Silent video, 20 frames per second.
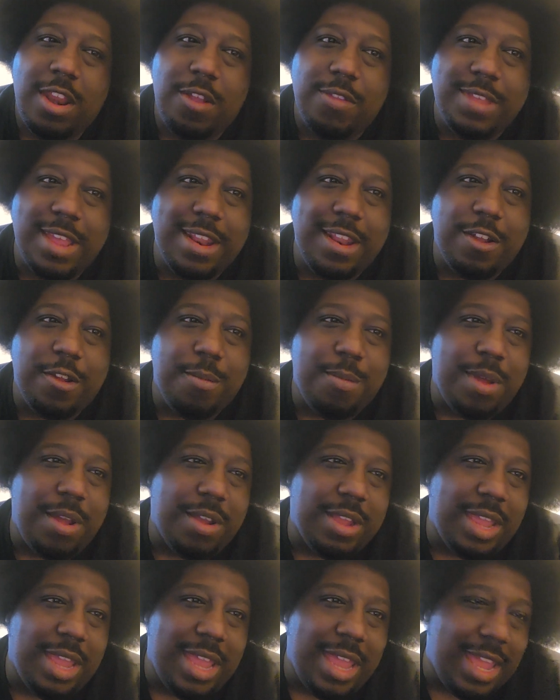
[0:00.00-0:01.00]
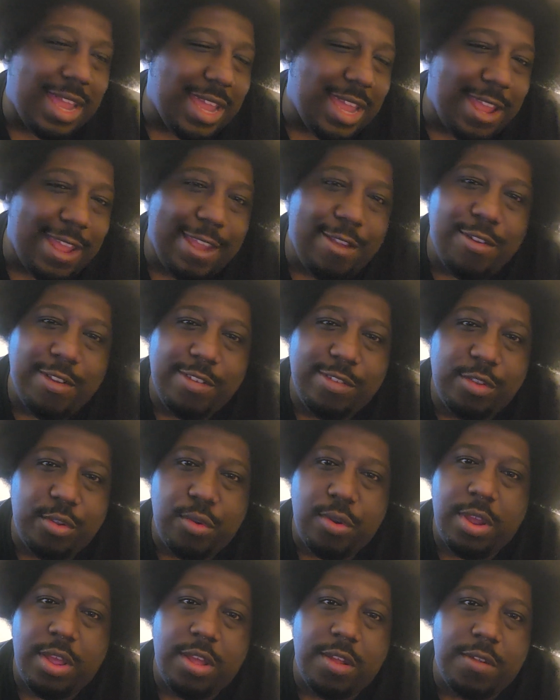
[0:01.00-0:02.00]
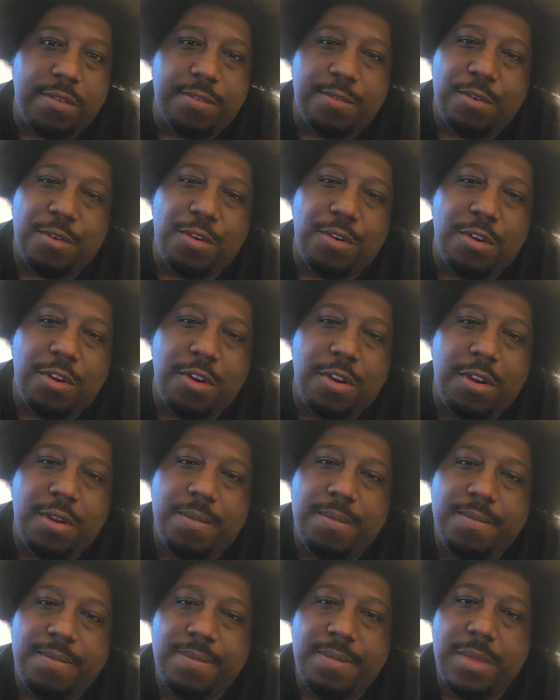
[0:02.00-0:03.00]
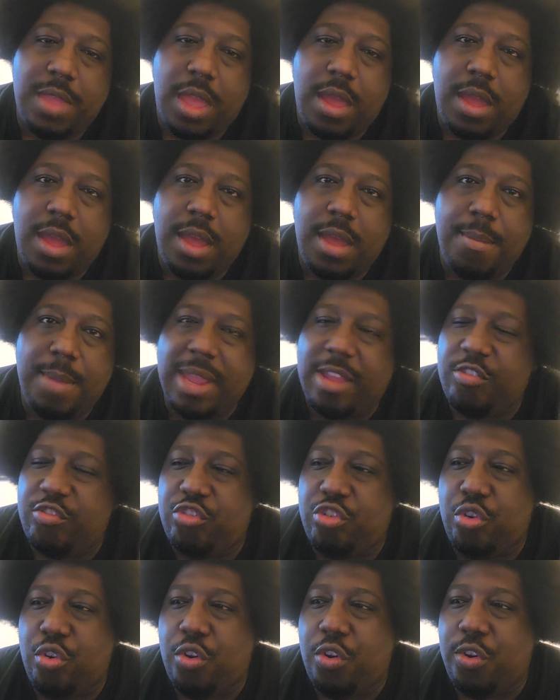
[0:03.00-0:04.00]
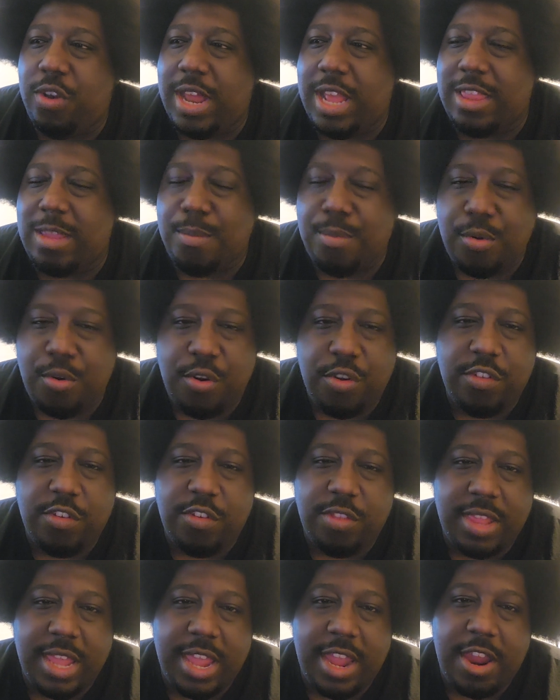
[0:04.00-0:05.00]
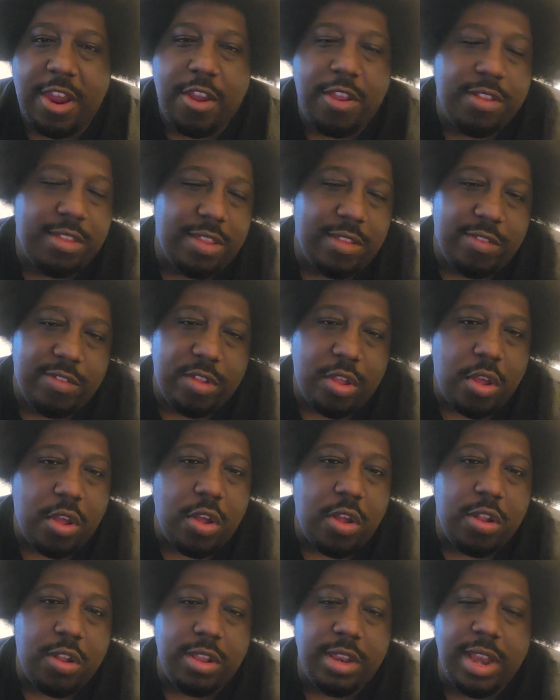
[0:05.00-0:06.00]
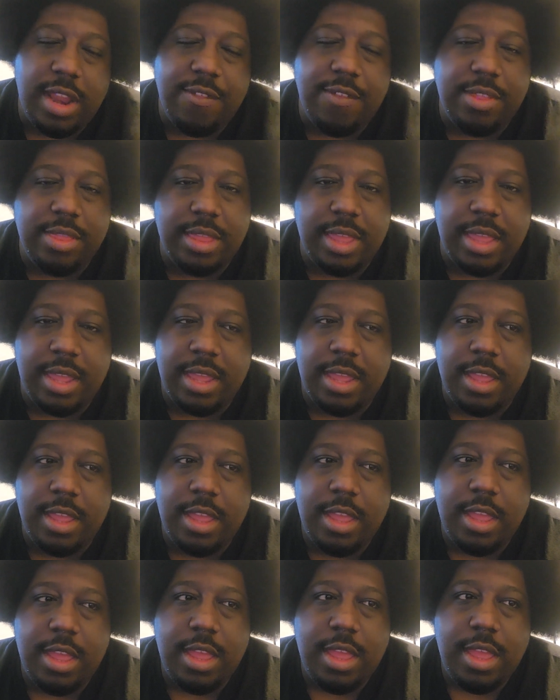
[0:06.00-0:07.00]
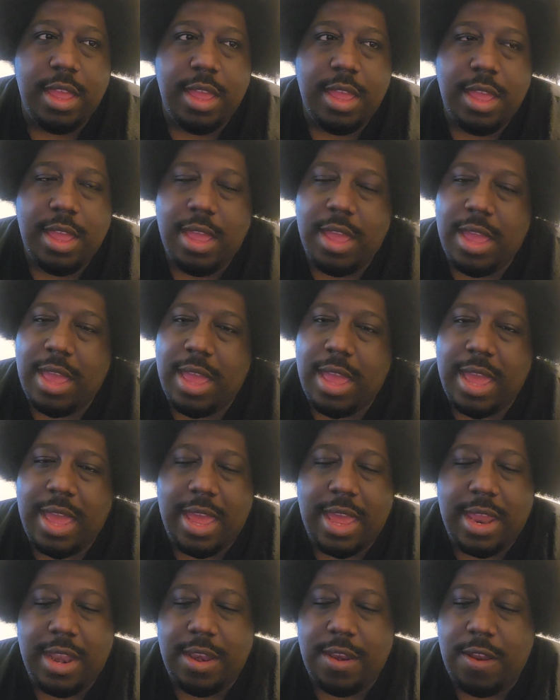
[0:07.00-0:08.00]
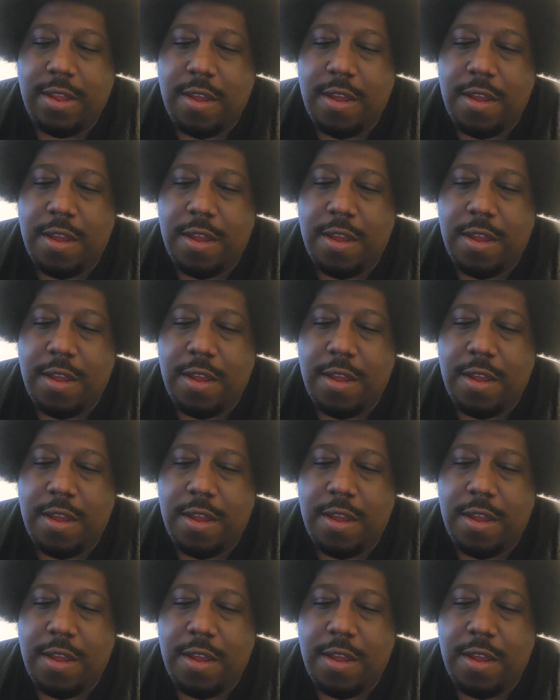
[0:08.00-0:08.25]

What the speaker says: technical monkey, aka Chris Doyle, for making sure that the boards are there, it's installed, and everything. And